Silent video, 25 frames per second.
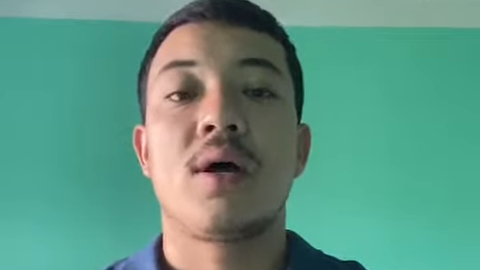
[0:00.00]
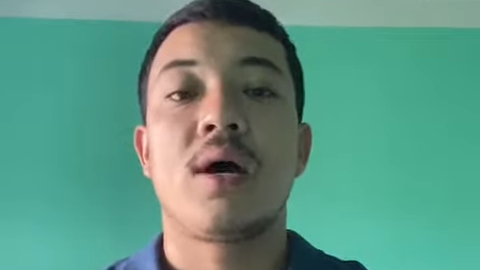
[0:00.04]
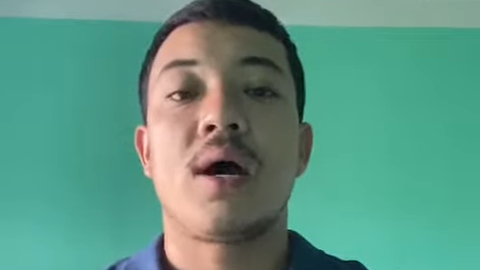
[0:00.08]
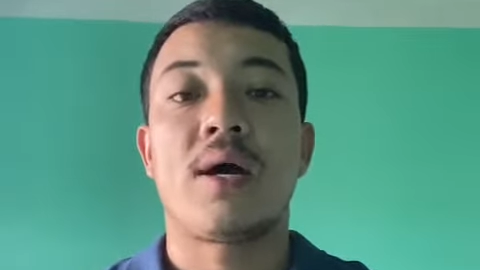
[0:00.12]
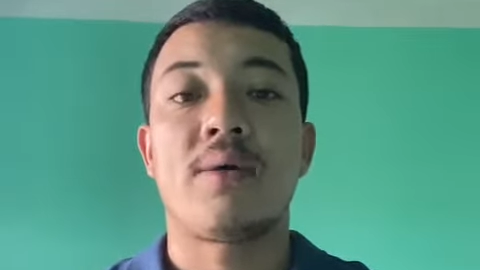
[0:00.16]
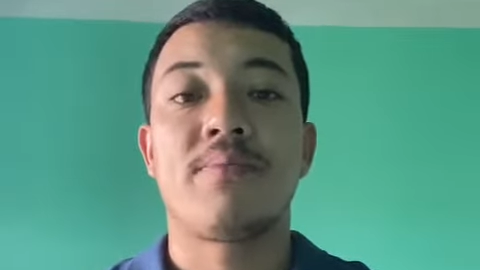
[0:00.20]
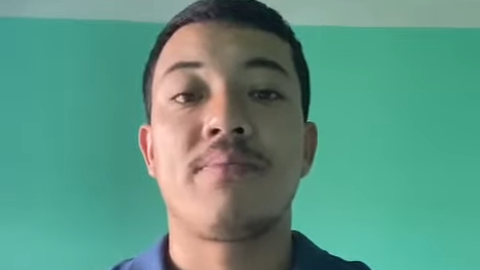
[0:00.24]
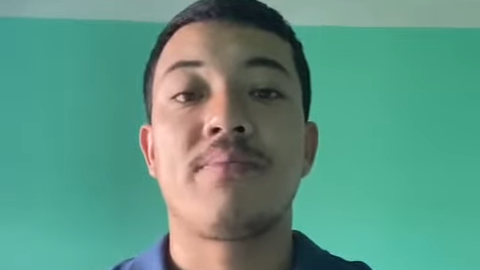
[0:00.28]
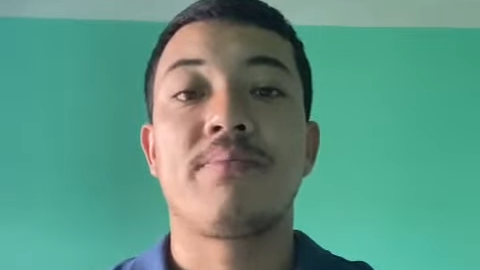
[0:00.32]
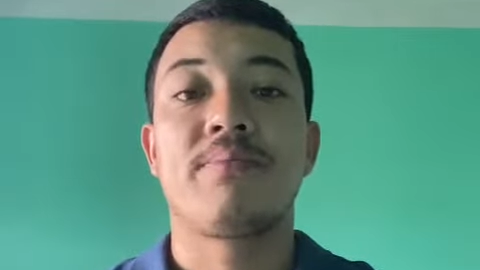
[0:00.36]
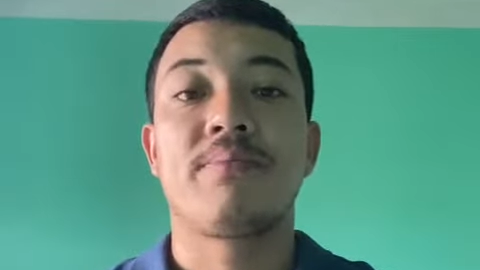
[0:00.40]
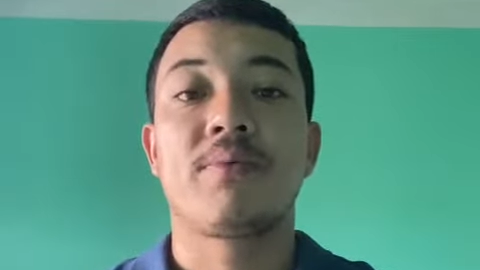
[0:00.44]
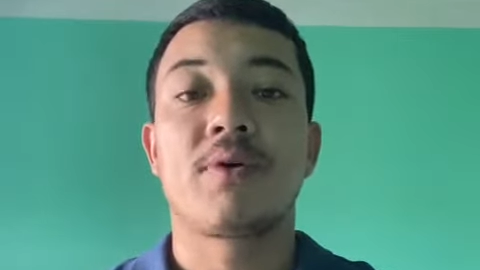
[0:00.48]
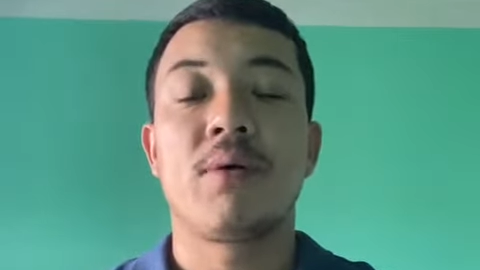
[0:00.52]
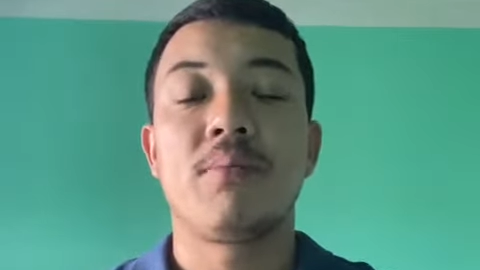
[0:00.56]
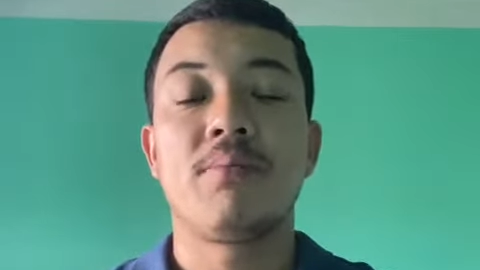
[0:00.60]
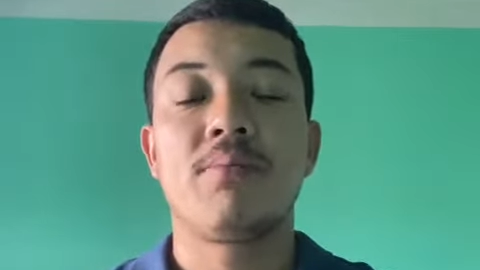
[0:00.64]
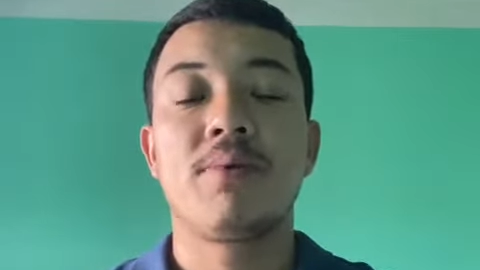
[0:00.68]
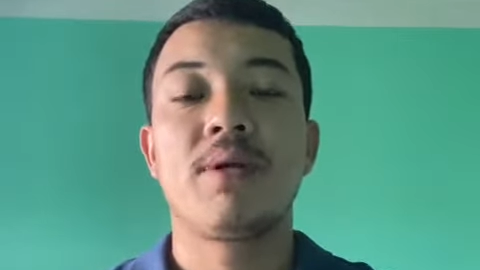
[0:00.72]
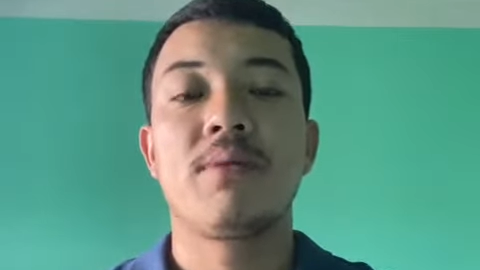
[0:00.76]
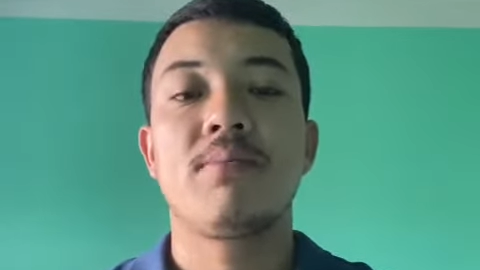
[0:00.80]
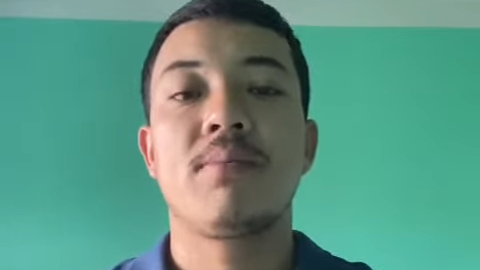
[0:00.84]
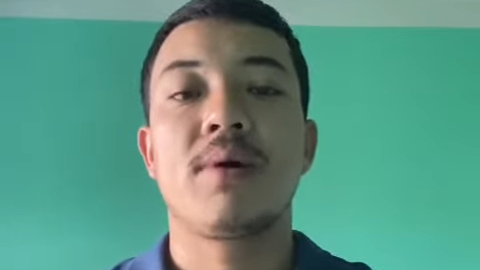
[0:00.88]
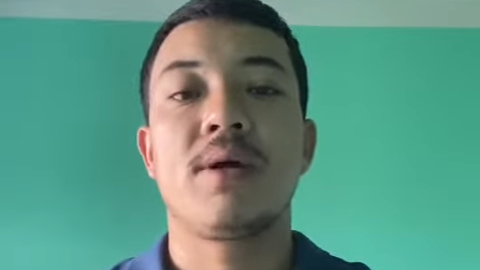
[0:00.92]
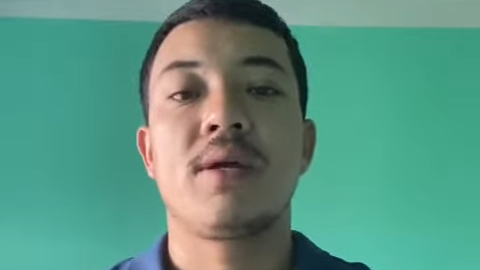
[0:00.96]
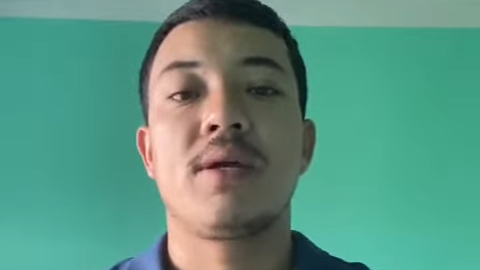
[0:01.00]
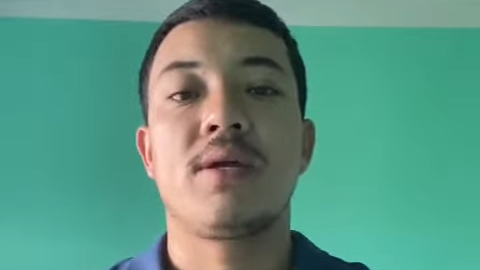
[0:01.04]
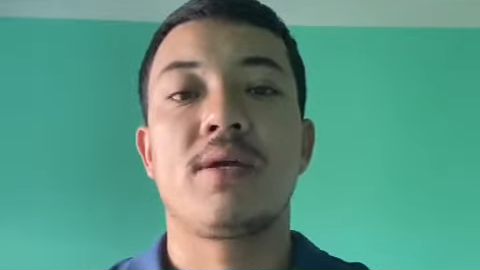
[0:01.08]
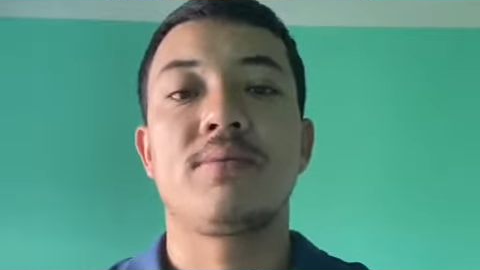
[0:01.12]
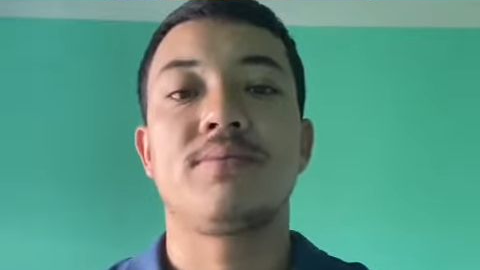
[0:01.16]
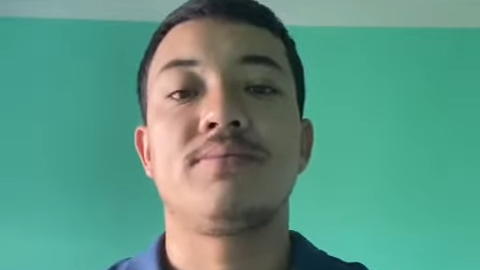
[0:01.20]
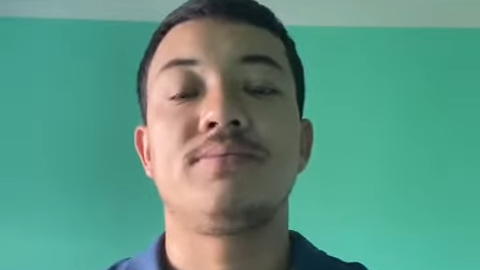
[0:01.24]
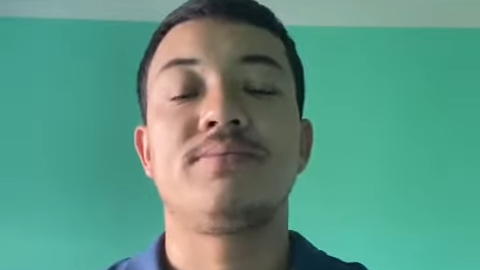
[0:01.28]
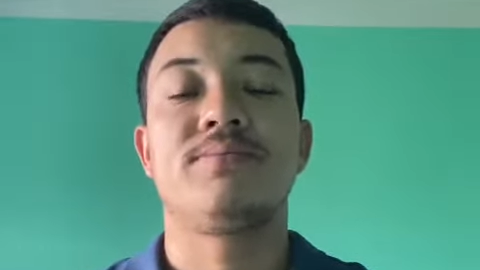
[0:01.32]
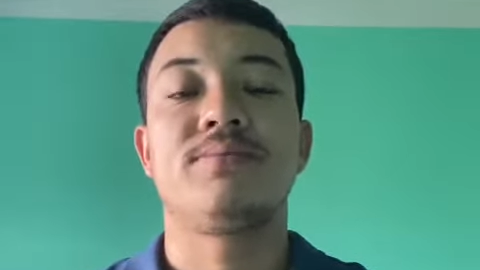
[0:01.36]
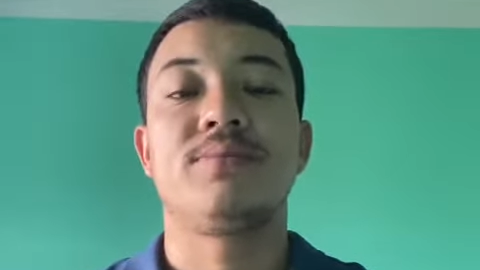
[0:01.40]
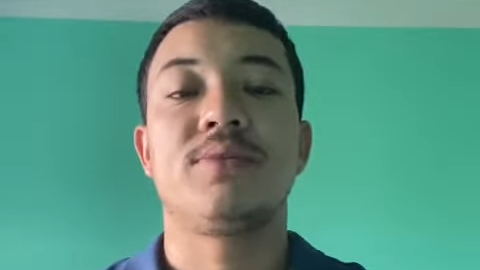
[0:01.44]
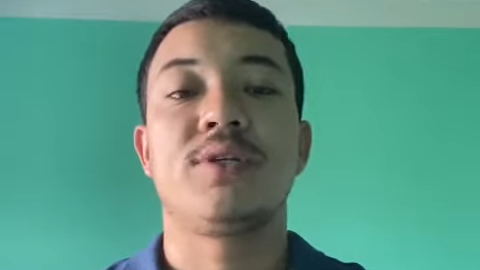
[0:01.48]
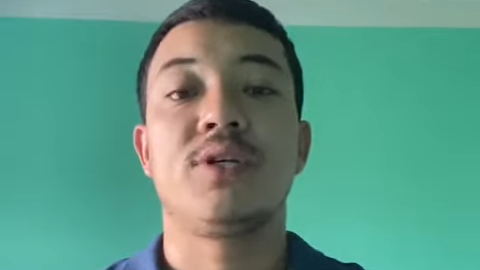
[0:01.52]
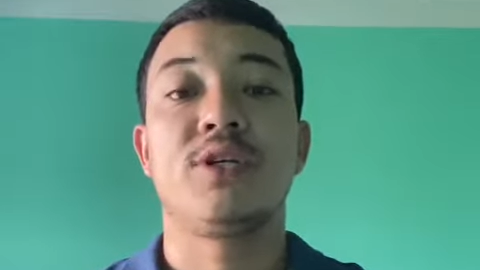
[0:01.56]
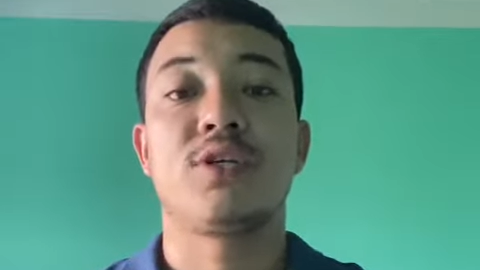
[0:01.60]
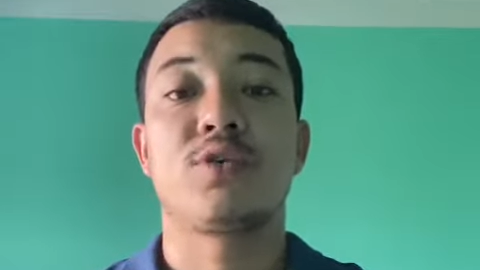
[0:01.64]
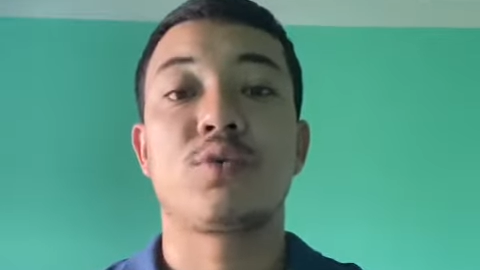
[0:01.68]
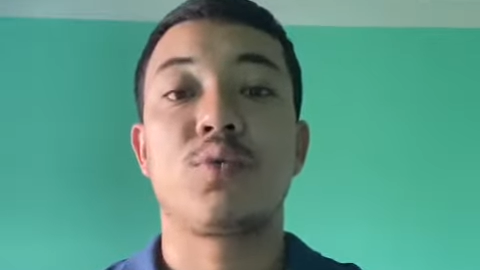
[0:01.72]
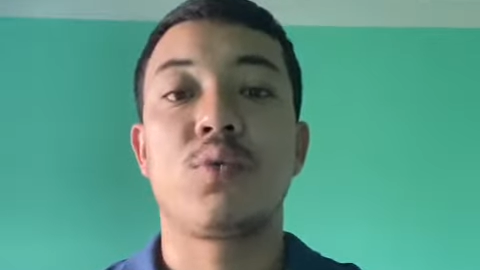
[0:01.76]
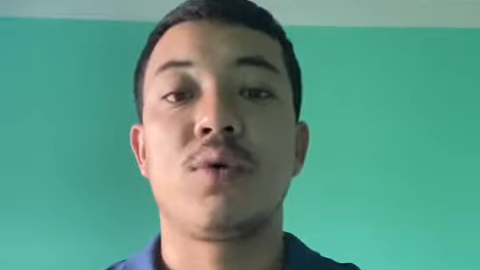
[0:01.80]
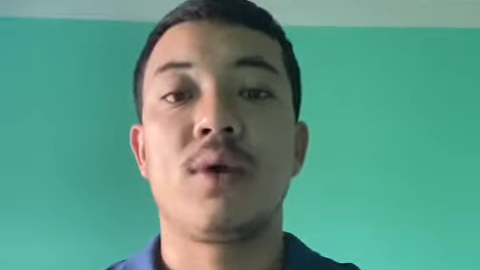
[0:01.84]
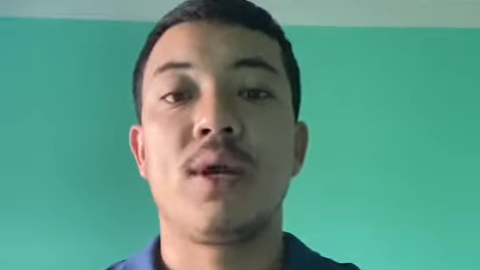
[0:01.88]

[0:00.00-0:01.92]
I completed my school